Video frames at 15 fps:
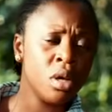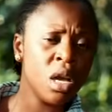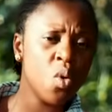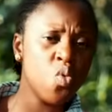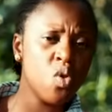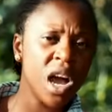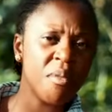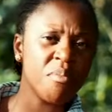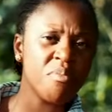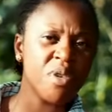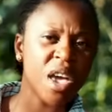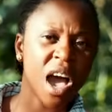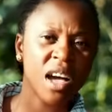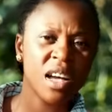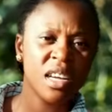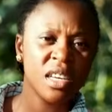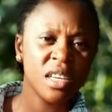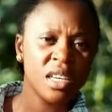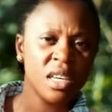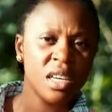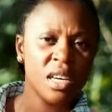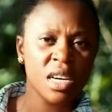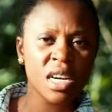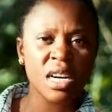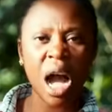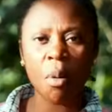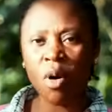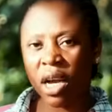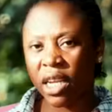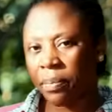The Ugambia. You
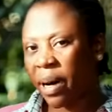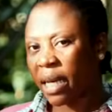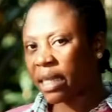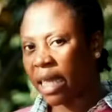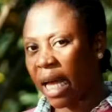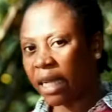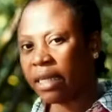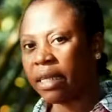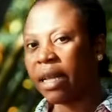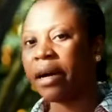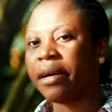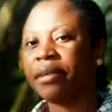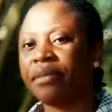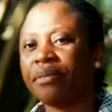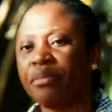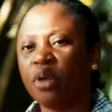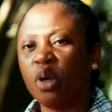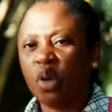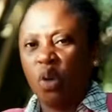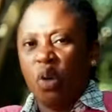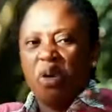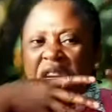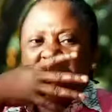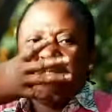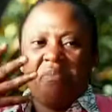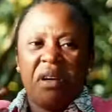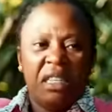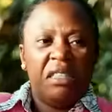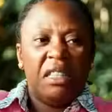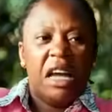can't walk the bastard now because you're already a
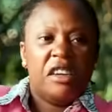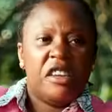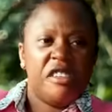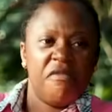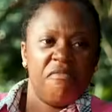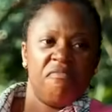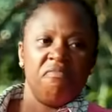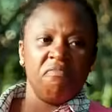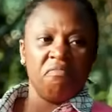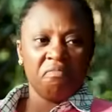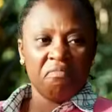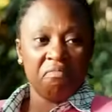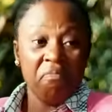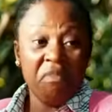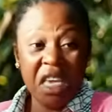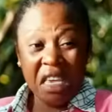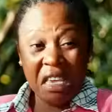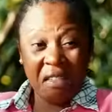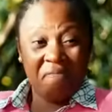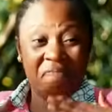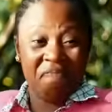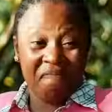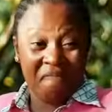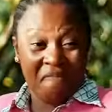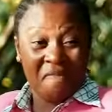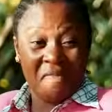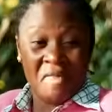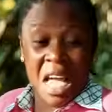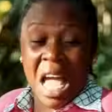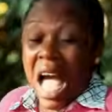bastard. Me,
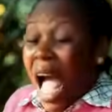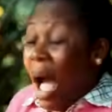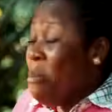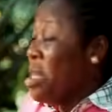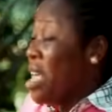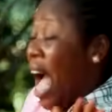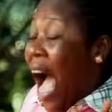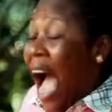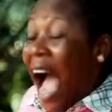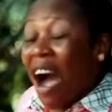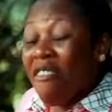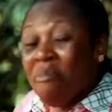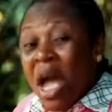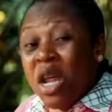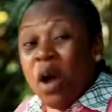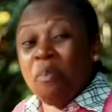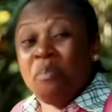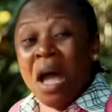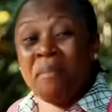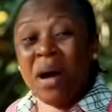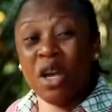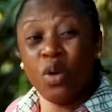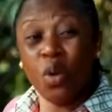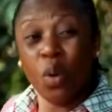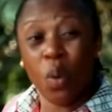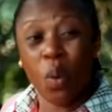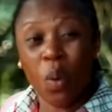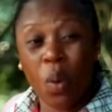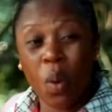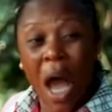I have made up my mind
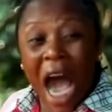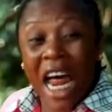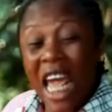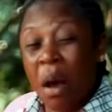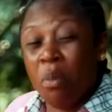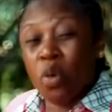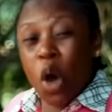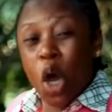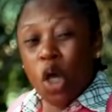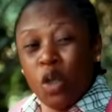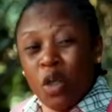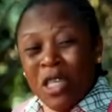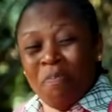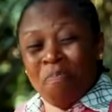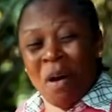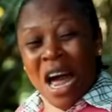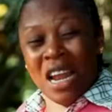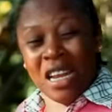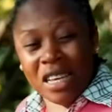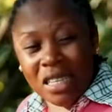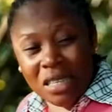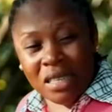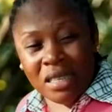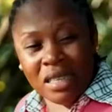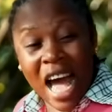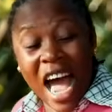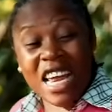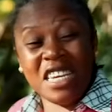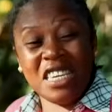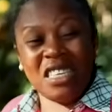though, and I am going to the palace.
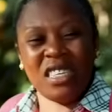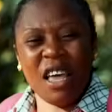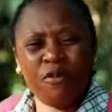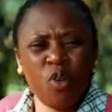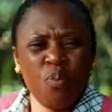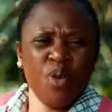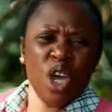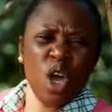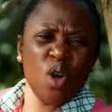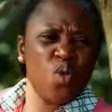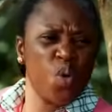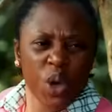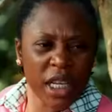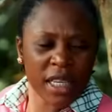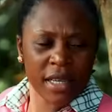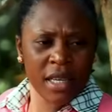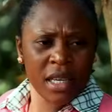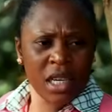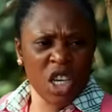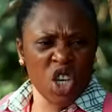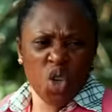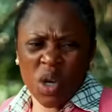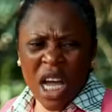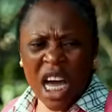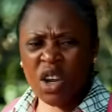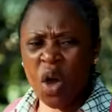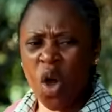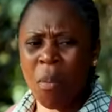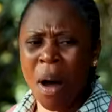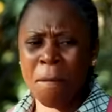I deserve to be a queen. You
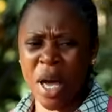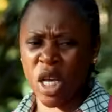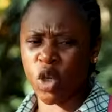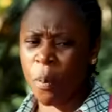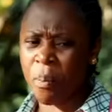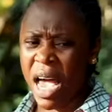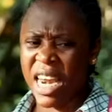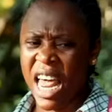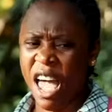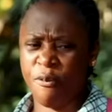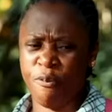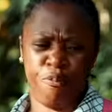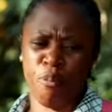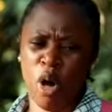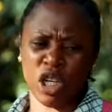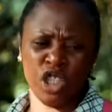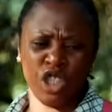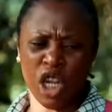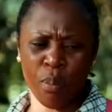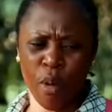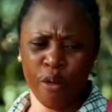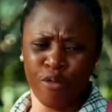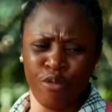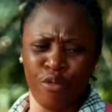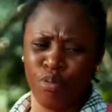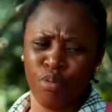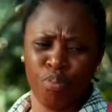cannot come and mess up my life all in the name of